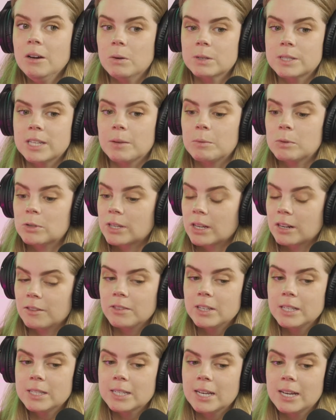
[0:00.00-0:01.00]
was able to get a
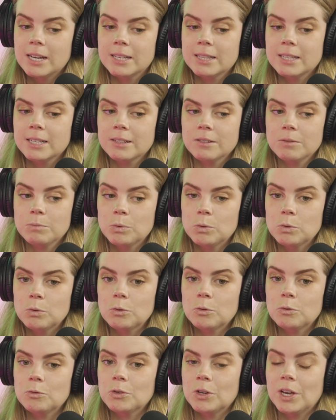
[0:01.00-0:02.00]
visa and then
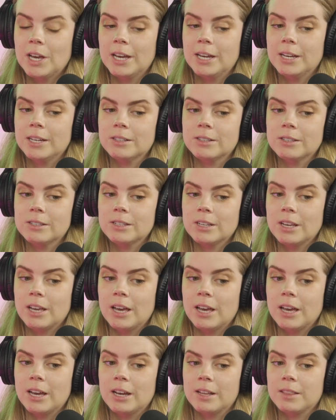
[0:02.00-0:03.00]
move, and
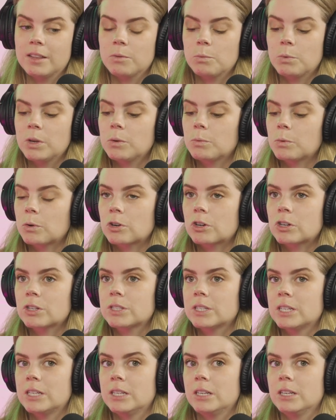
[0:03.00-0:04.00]
then we
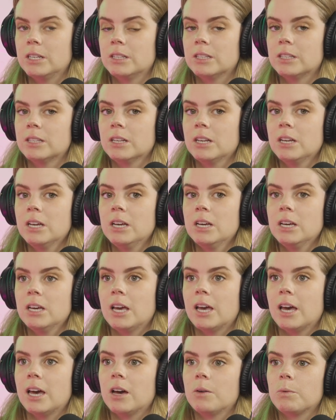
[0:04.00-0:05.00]
worked in
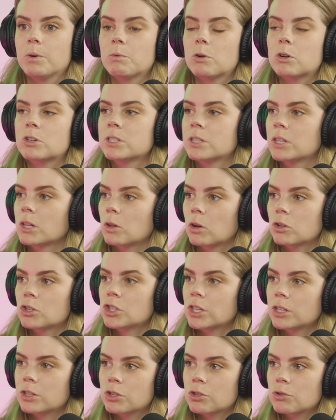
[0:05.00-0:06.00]
the
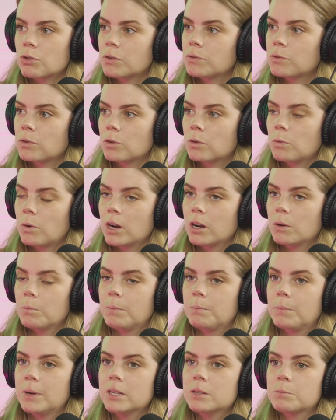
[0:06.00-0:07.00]
lodge industry for quite a
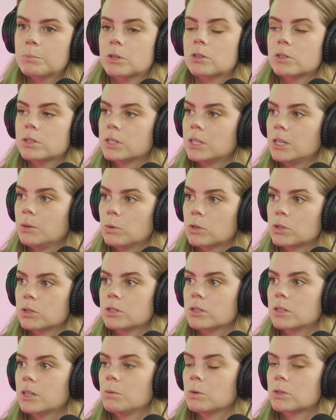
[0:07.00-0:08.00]
bit, because he
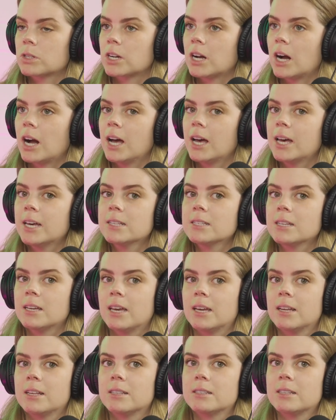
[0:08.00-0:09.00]
was a guide,
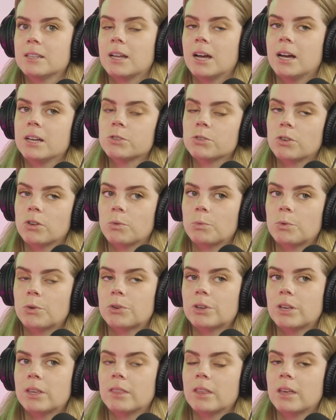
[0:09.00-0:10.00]
and then I started
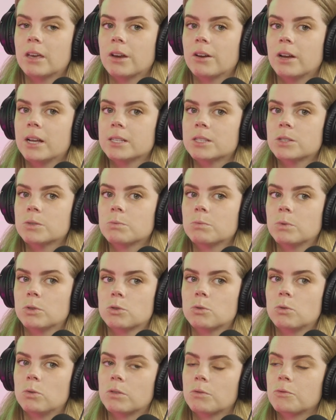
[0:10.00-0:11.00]
working there as
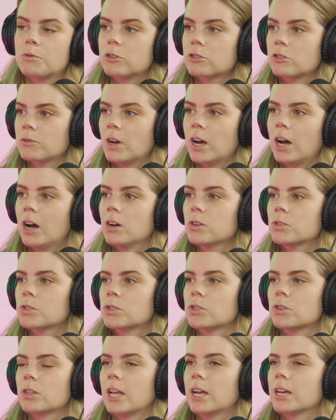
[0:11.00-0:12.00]
what's called a front of house,
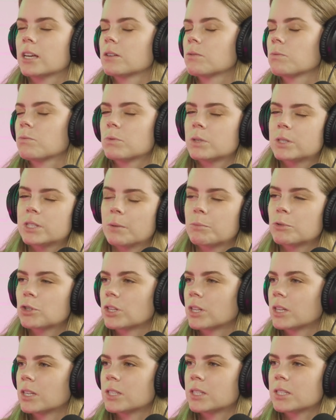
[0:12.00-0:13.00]
so like
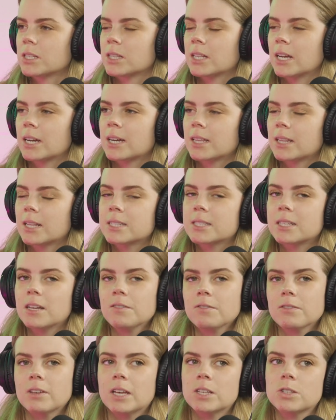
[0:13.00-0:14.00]
receptionist and that kind of
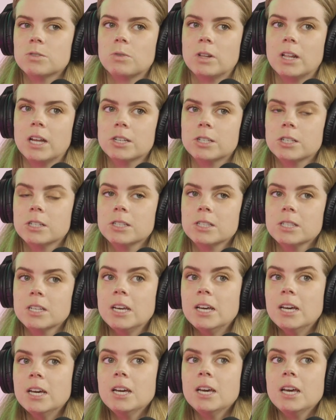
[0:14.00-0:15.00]
stuff, guest relations,
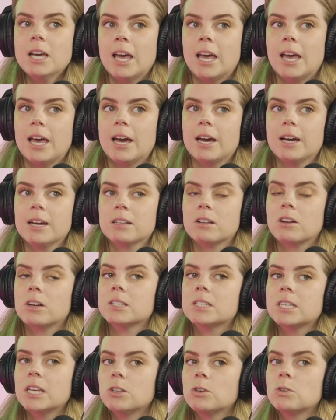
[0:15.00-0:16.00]
and
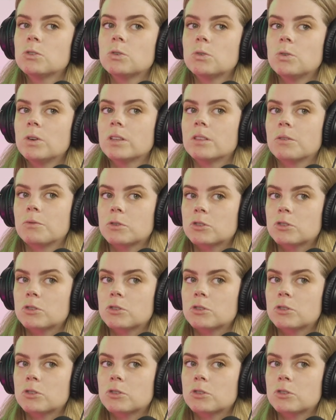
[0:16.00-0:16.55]
continued doing the